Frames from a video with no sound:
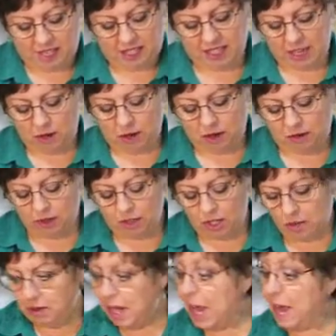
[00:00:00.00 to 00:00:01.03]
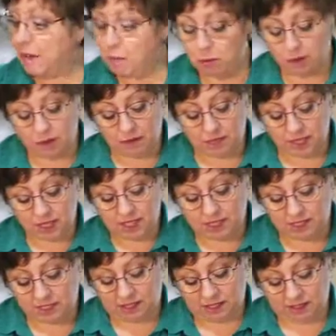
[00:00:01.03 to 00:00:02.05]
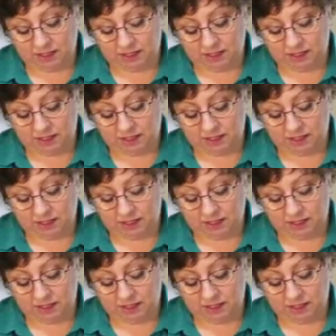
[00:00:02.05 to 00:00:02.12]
Now, if you don't have one of these